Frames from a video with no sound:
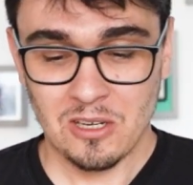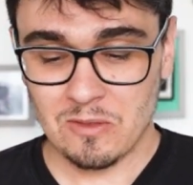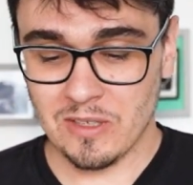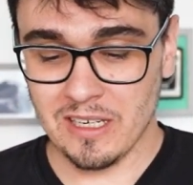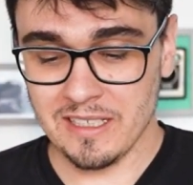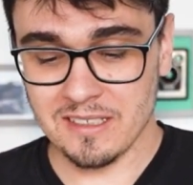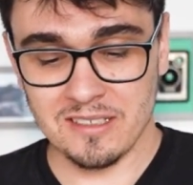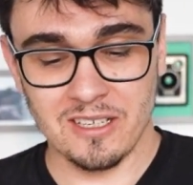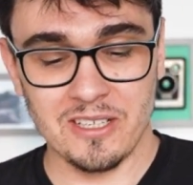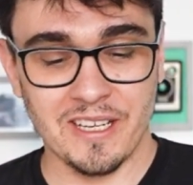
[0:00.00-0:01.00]
Right,
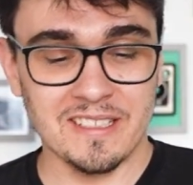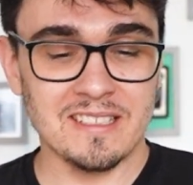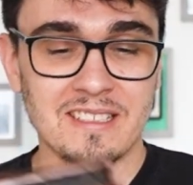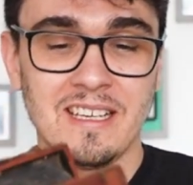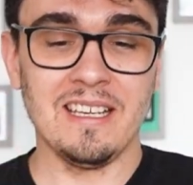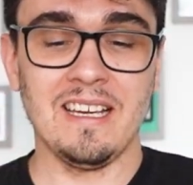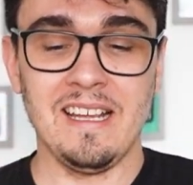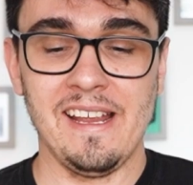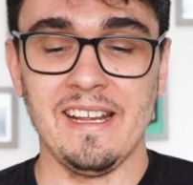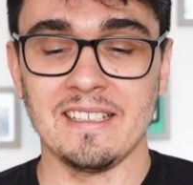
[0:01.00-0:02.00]
so you can see
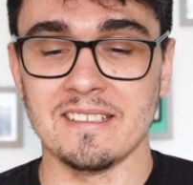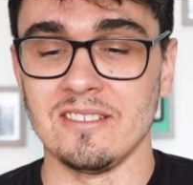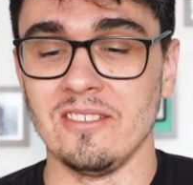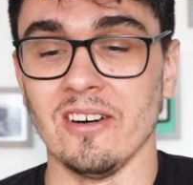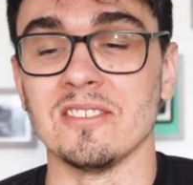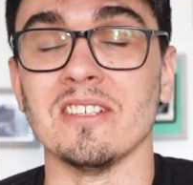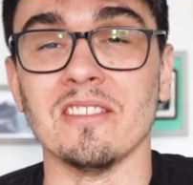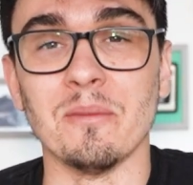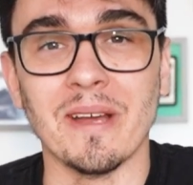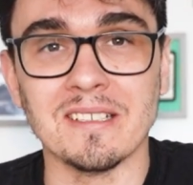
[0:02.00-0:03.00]
it's not in
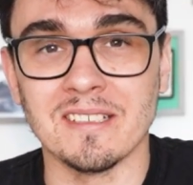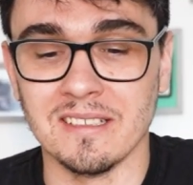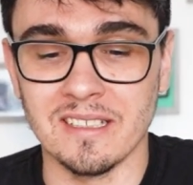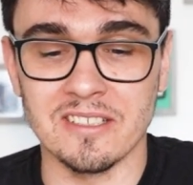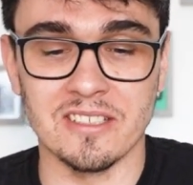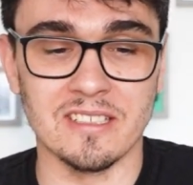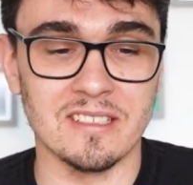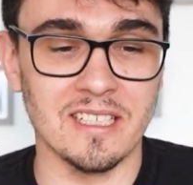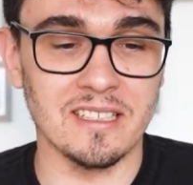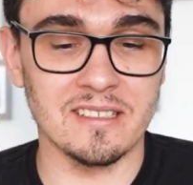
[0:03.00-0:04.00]
the best condition, is
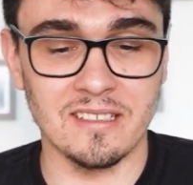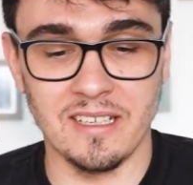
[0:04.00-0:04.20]
it?